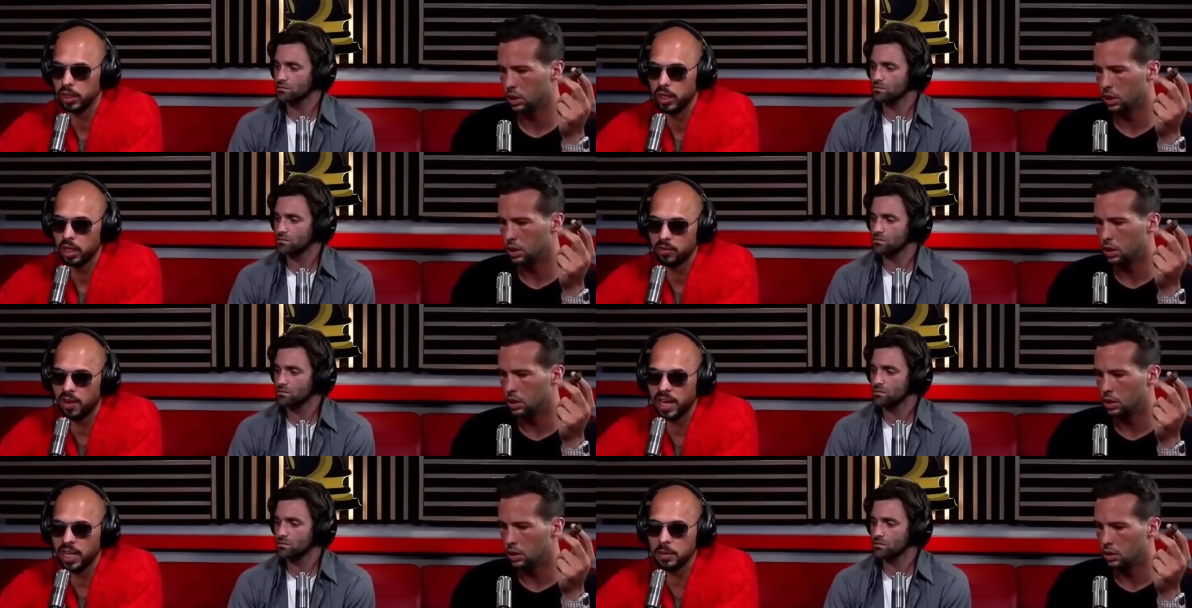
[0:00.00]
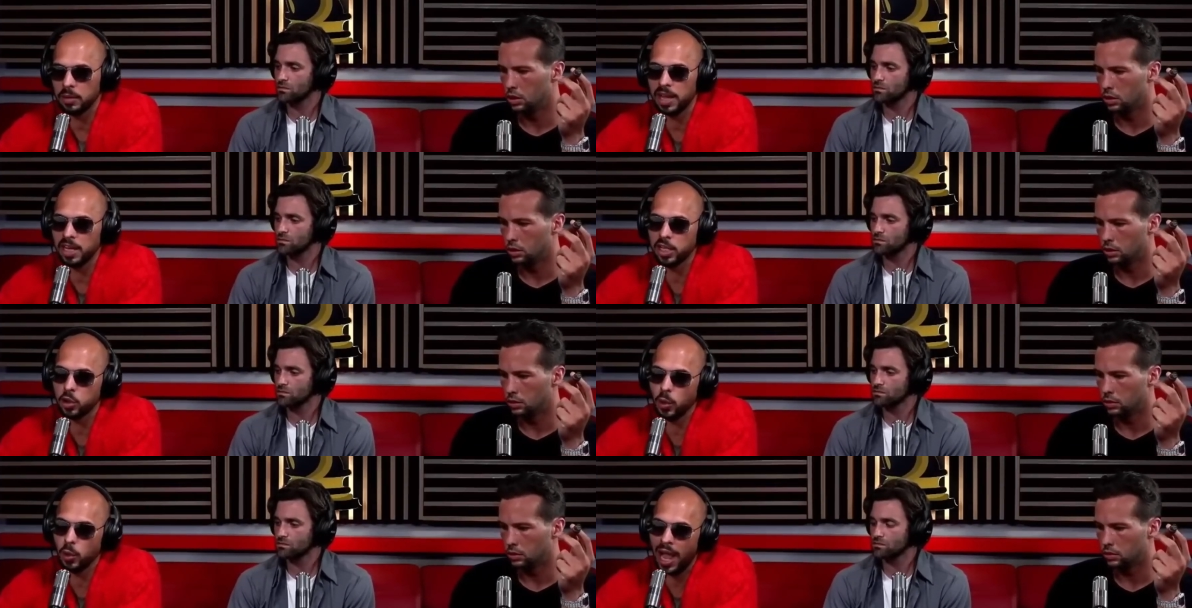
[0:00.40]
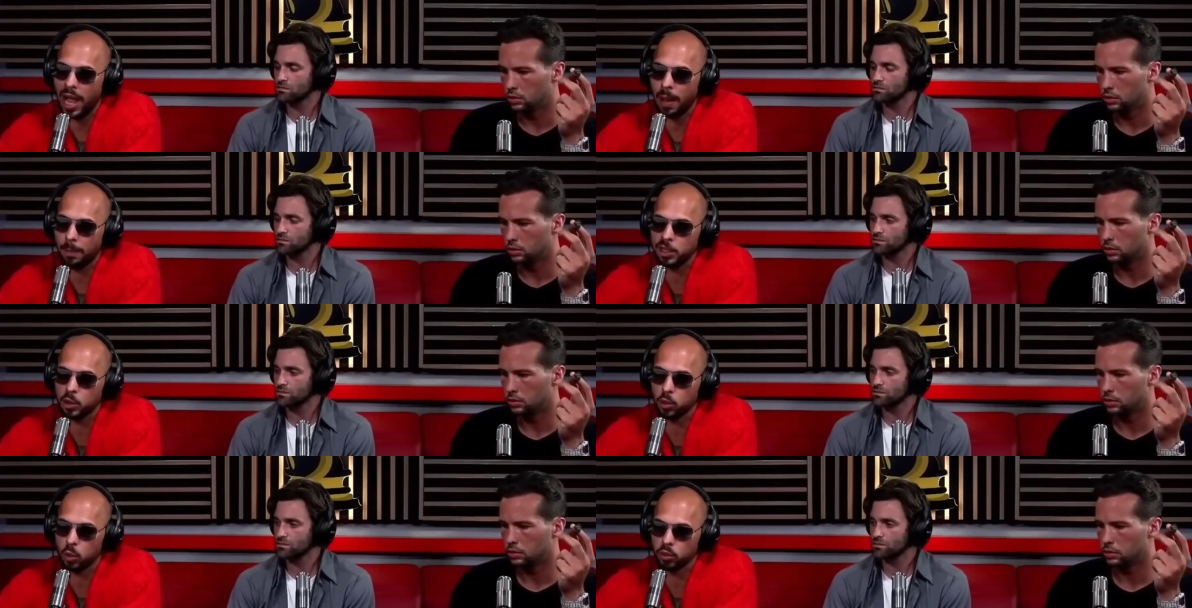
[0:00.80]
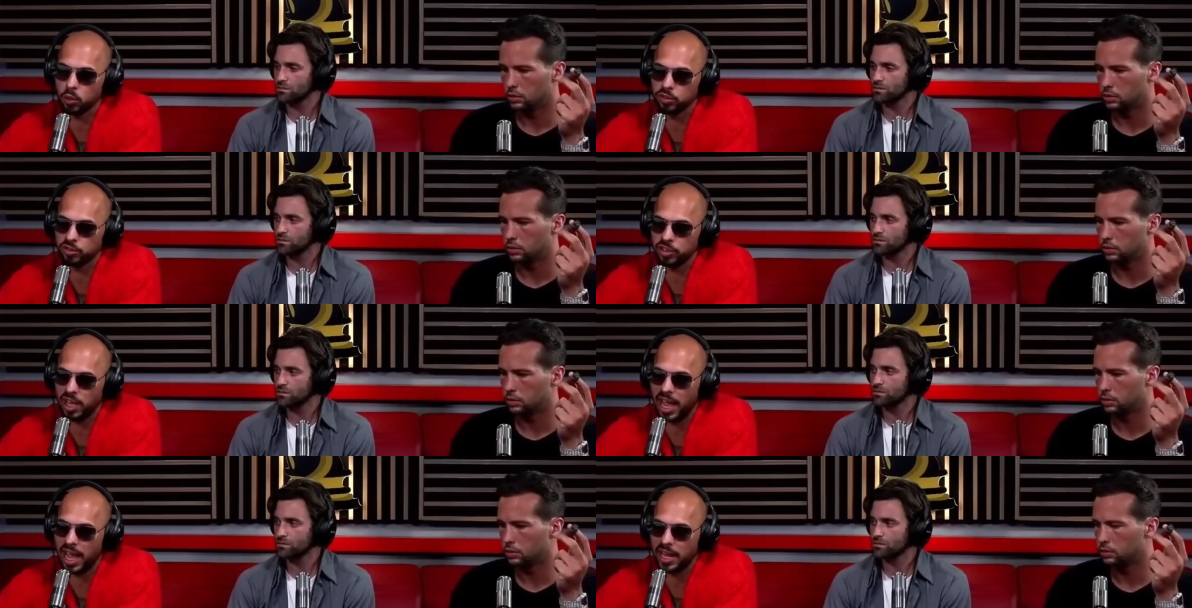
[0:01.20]
Speaker 1: If I can make you happy or
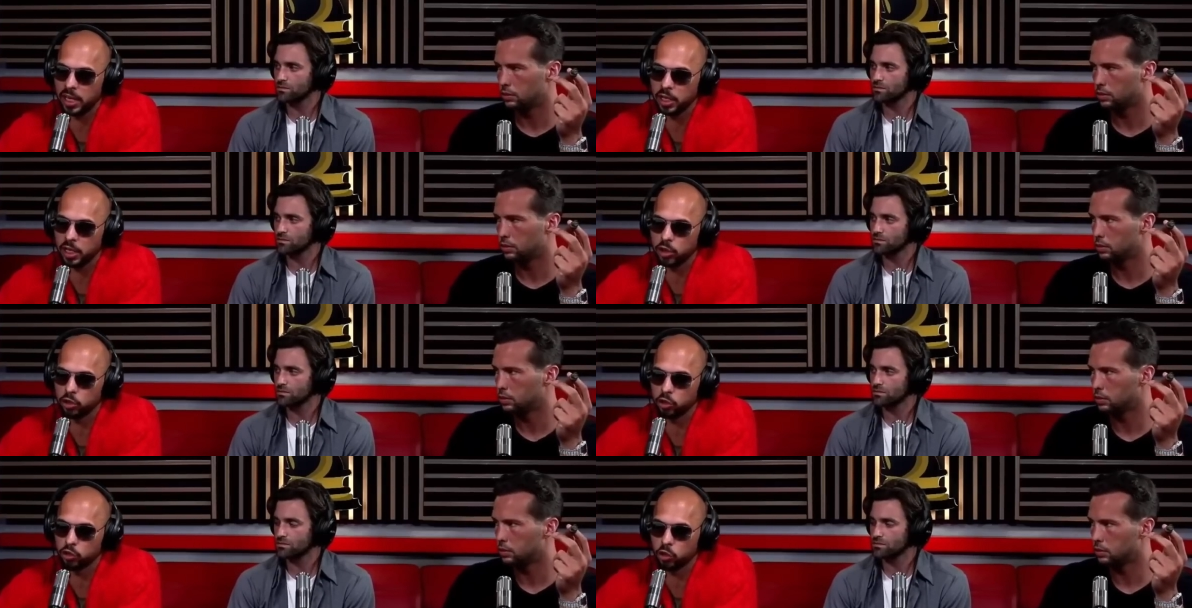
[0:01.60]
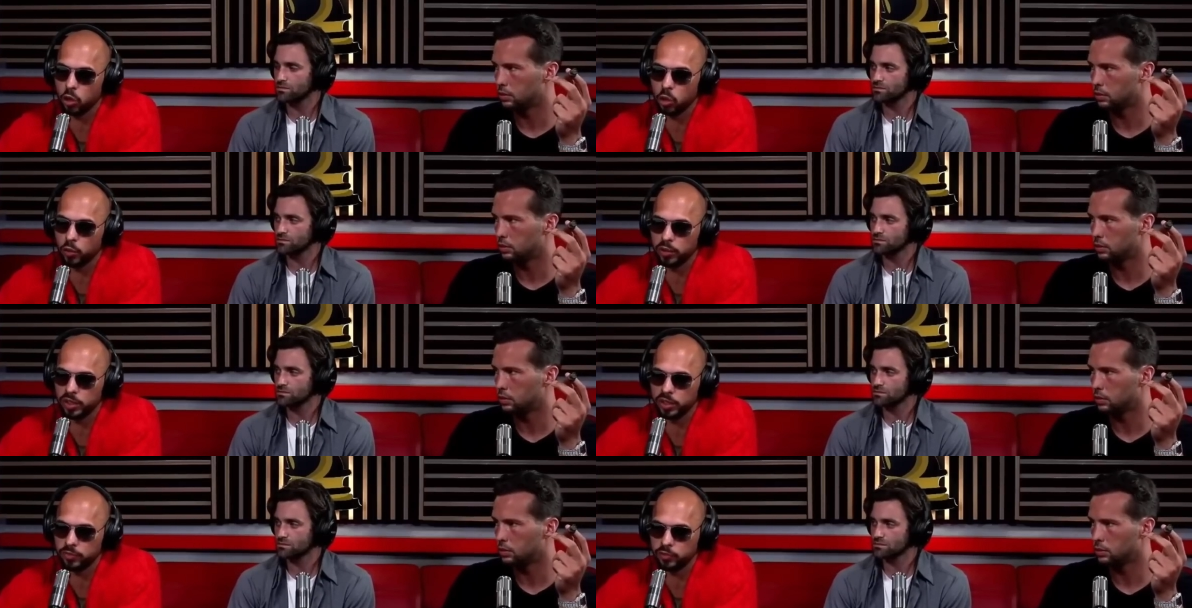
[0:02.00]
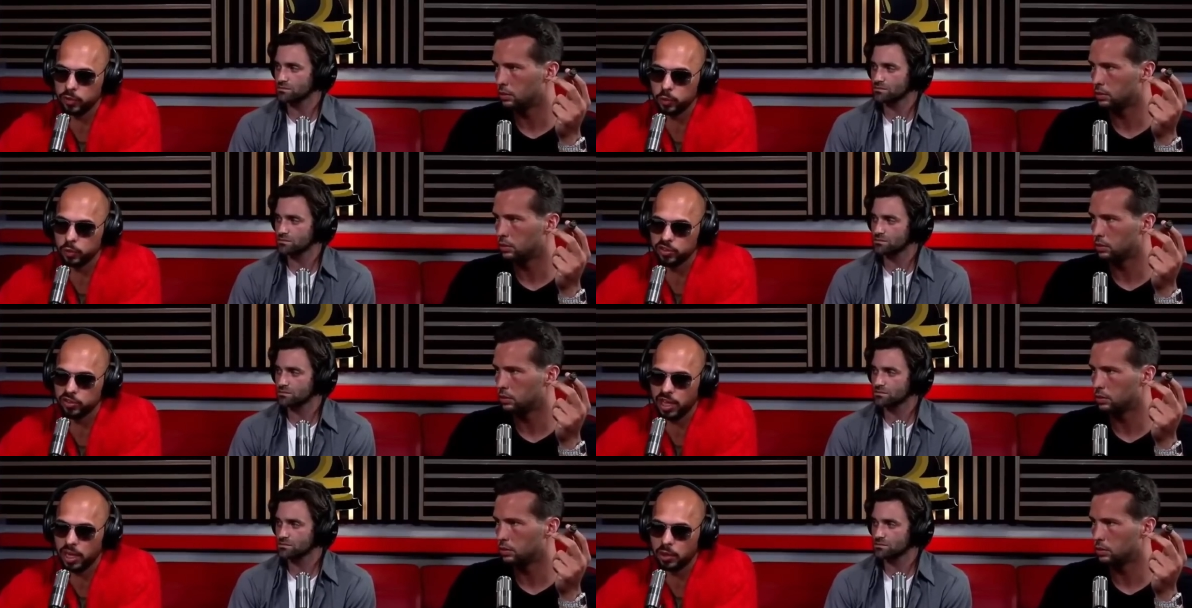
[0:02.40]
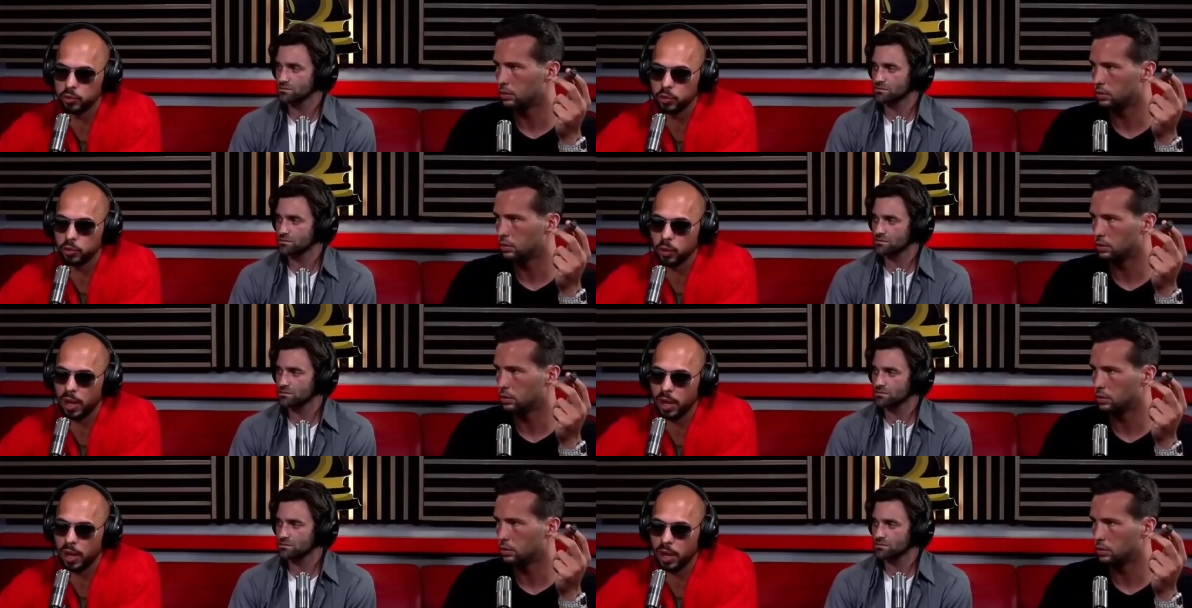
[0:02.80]
sad, I can control and influence how you